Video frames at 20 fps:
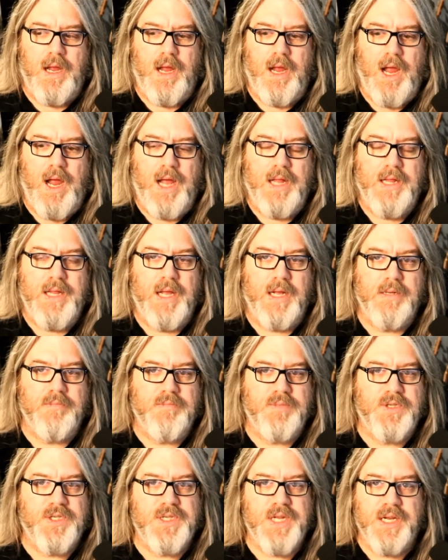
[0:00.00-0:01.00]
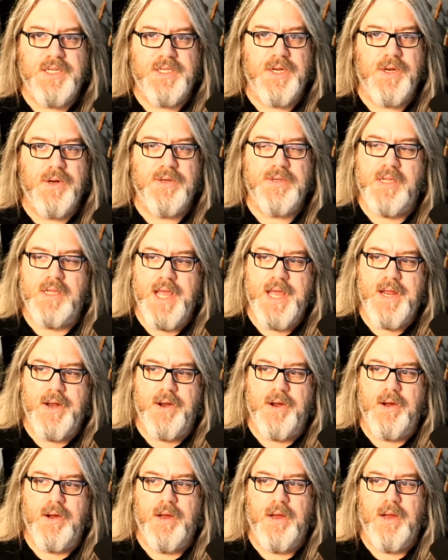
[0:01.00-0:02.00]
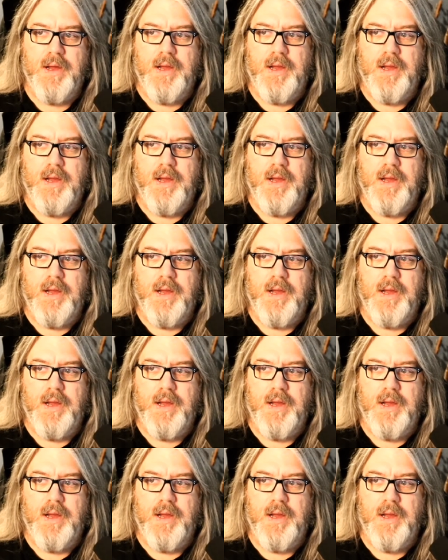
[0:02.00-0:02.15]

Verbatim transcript: and then 6 years later